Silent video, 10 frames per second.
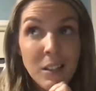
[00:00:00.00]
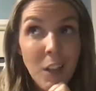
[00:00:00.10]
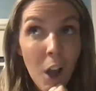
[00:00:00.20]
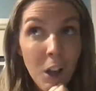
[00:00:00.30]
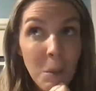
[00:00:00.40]

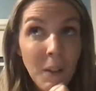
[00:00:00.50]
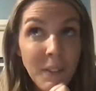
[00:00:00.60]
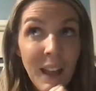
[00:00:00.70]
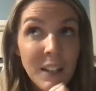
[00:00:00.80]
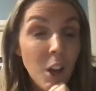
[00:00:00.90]
Talk about
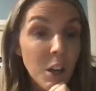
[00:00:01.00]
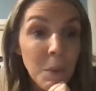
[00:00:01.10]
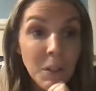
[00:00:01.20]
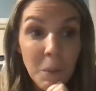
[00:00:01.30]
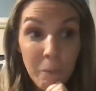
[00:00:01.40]
that. Talk
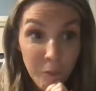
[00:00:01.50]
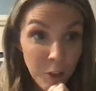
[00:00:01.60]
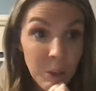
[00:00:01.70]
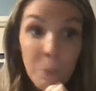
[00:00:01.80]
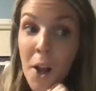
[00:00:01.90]
about the
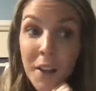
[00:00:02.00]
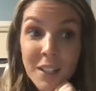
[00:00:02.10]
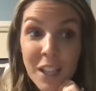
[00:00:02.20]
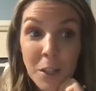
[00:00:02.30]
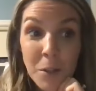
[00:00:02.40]
free
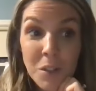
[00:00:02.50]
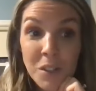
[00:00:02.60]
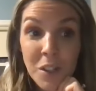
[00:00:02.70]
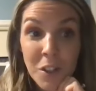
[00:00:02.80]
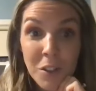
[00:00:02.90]
products that you
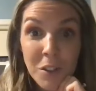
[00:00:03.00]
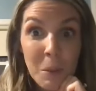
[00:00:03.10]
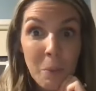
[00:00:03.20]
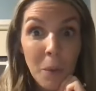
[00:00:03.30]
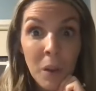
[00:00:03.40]
just earned.
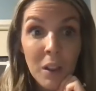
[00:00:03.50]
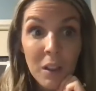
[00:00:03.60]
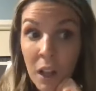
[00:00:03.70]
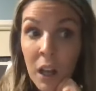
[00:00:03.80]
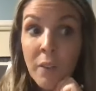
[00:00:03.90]
People
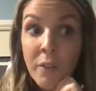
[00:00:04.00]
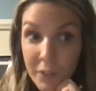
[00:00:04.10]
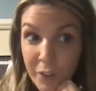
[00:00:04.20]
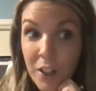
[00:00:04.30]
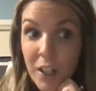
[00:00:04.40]
love
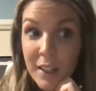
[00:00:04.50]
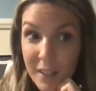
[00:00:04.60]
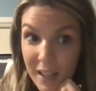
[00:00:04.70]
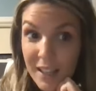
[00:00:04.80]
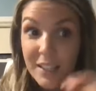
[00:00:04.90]
free
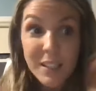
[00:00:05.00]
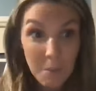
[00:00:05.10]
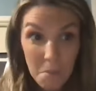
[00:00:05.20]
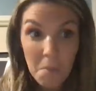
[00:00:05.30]
things.